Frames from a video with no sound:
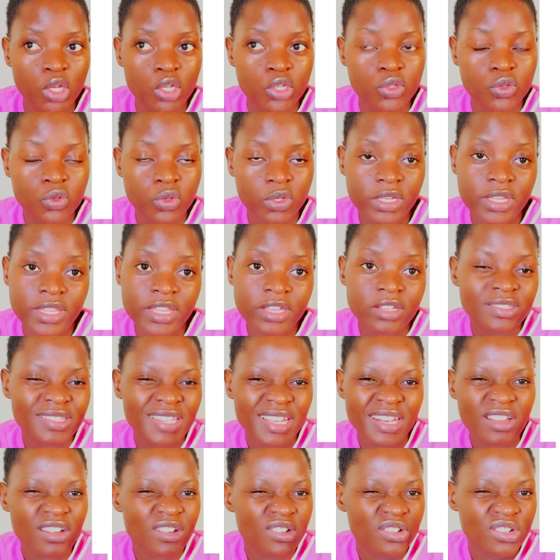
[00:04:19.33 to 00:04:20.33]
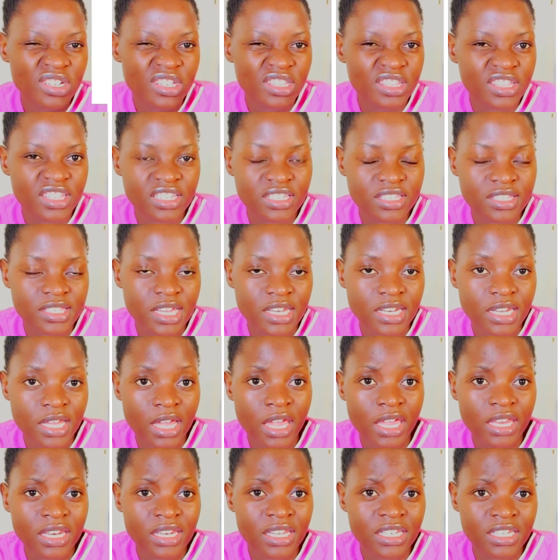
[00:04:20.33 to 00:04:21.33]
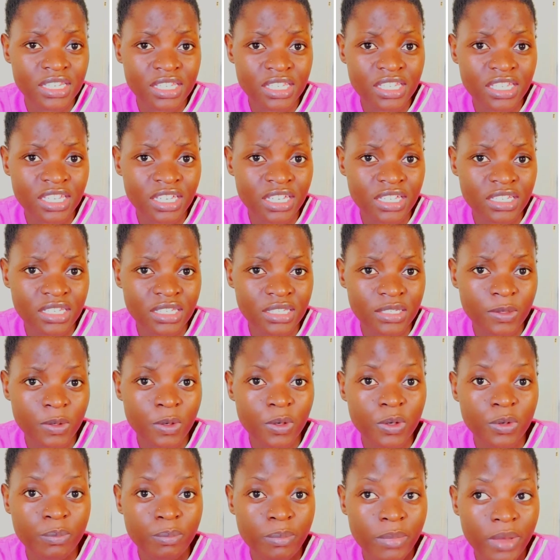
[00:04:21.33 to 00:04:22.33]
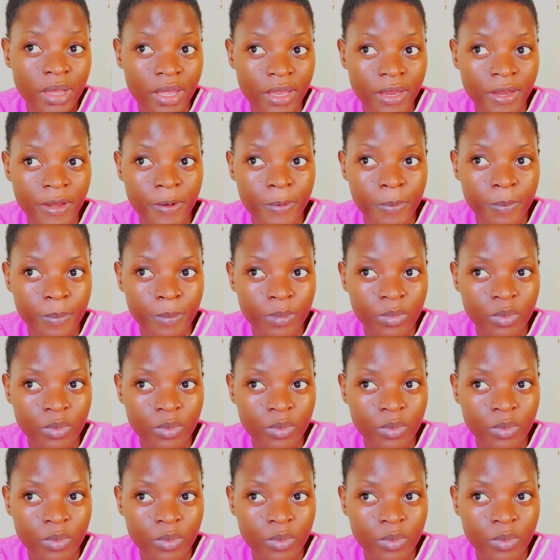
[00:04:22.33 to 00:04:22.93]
So that's the only thing that I didn't get on my